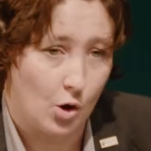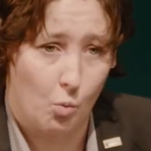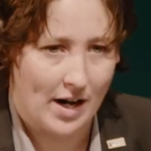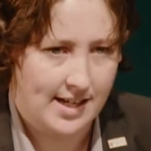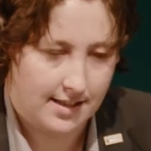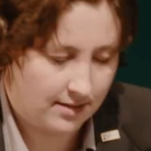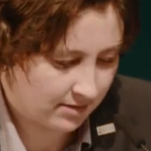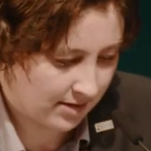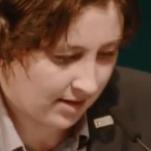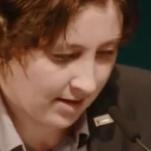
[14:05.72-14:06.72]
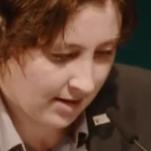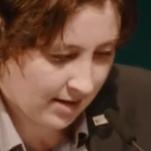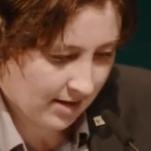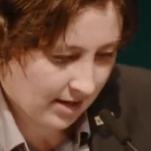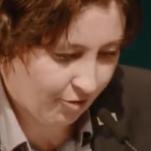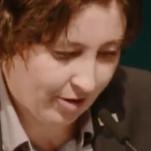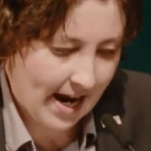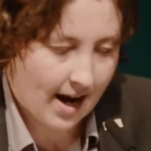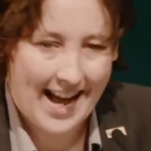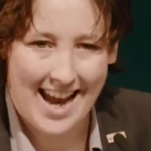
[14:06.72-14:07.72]
to widen, if they
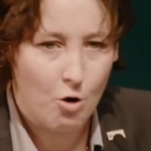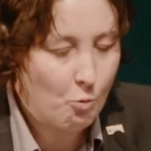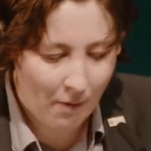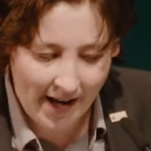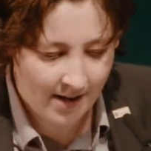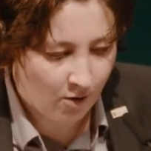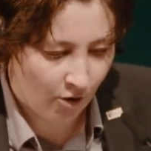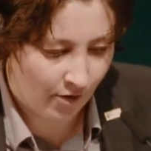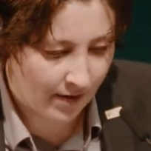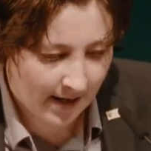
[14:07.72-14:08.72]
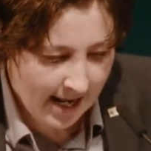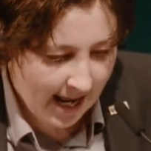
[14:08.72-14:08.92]
are hell-bent on